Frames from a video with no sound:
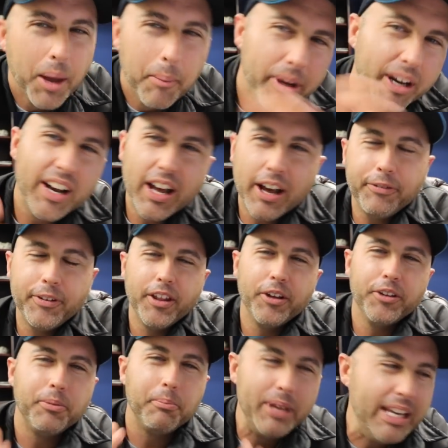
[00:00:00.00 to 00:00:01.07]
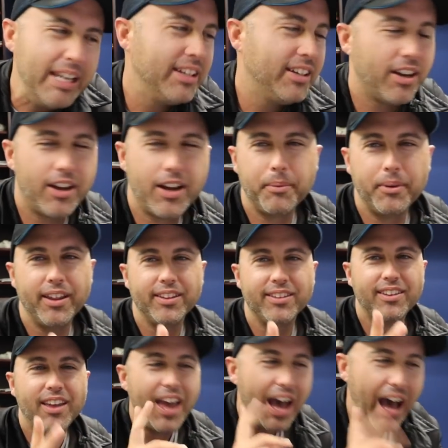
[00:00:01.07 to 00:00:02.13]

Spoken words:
But enough of those mean comments.